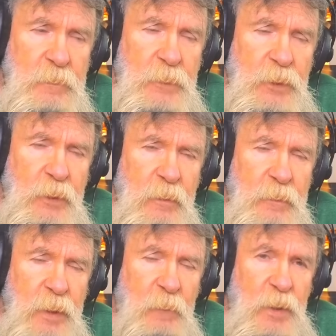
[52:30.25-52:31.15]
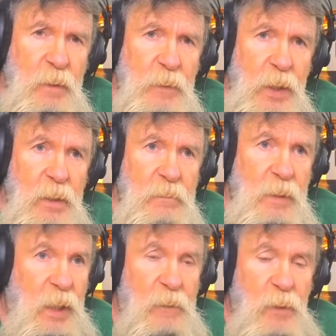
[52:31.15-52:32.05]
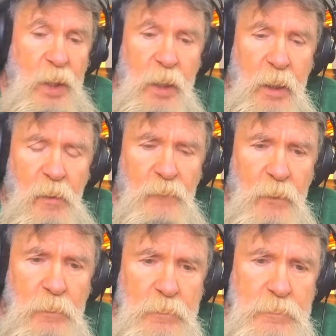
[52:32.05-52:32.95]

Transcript: in WWE, and they were getting over.